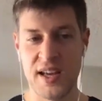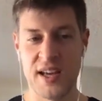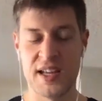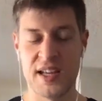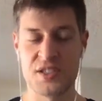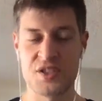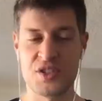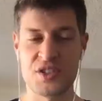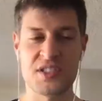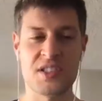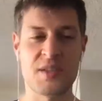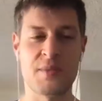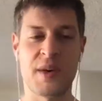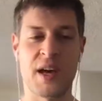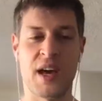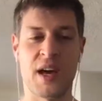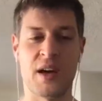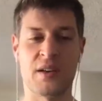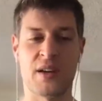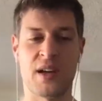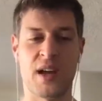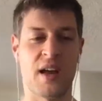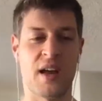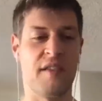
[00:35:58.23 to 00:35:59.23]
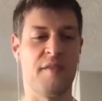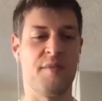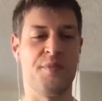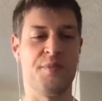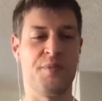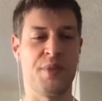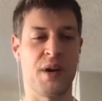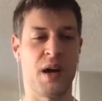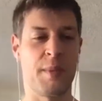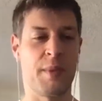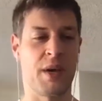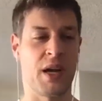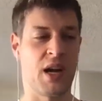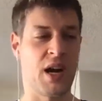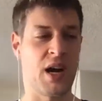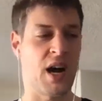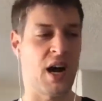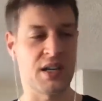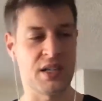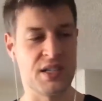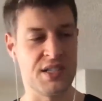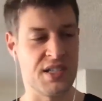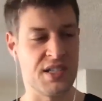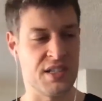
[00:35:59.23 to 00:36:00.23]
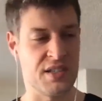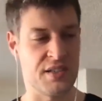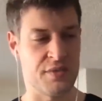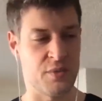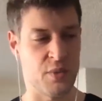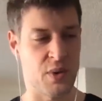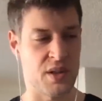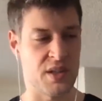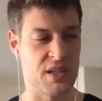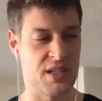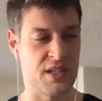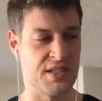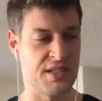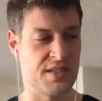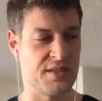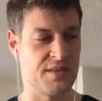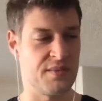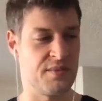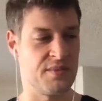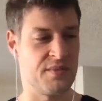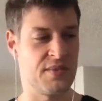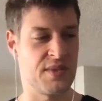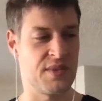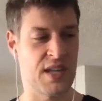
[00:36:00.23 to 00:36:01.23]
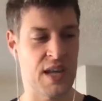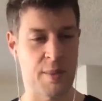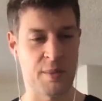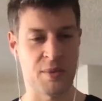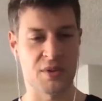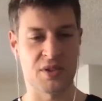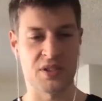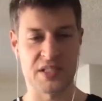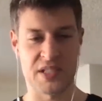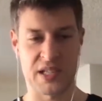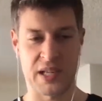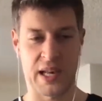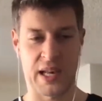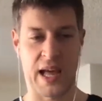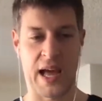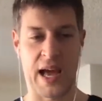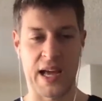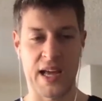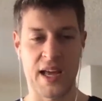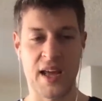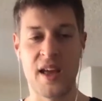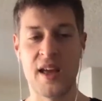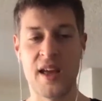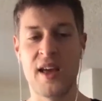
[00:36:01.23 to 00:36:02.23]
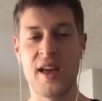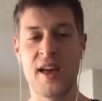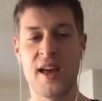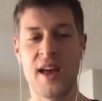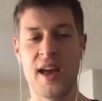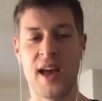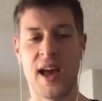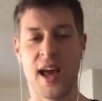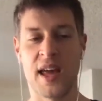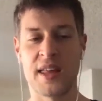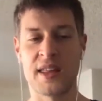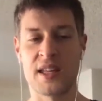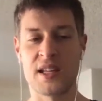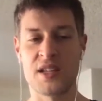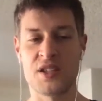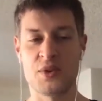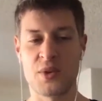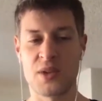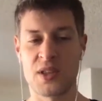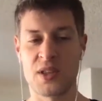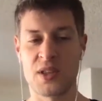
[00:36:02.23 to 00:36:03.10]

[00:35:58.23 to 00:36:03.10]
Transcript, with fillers: it's just about kind of becoming cognizant of where these chemicals lie and then doing the